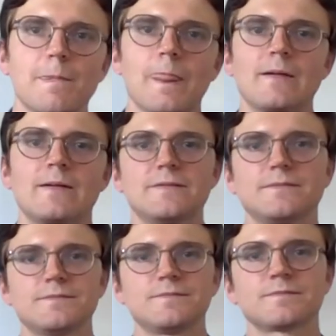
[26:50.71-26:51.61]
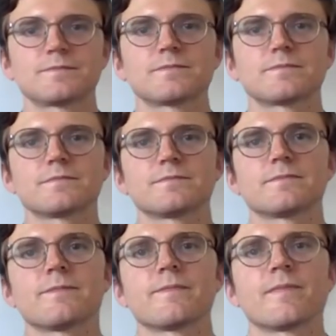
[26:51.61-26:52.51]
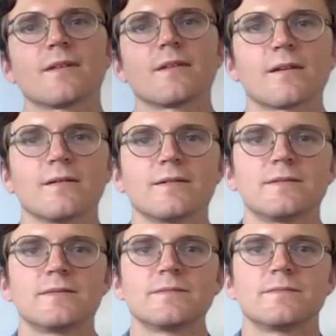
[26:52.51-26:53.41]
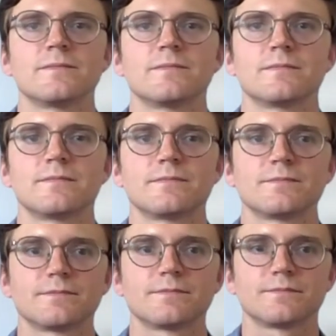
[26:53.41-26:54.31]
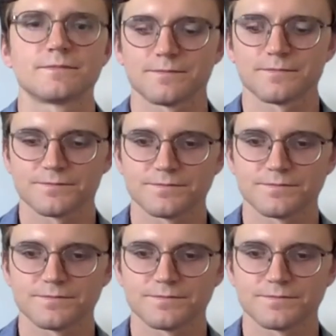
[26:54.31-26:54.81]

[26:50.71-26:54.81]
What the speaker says: (not speaking)